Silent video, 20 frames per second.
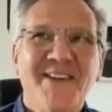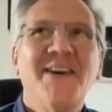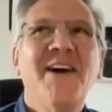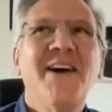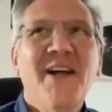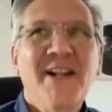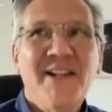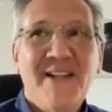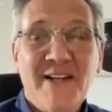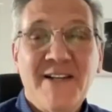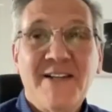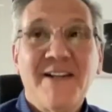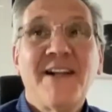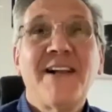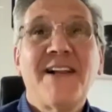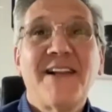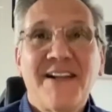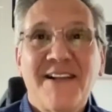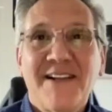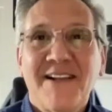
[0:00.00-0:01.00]
is an
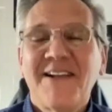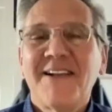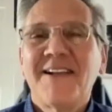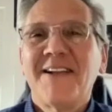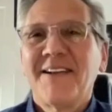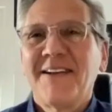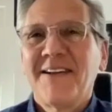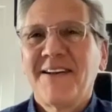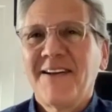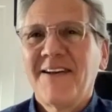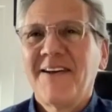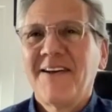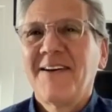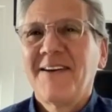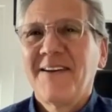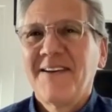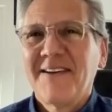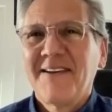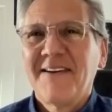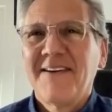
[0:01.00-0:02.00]
absolute
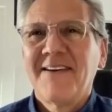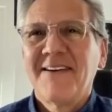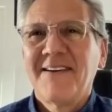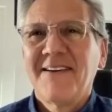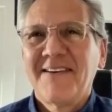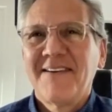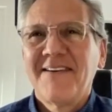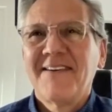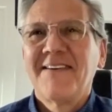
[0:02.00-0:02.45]
jet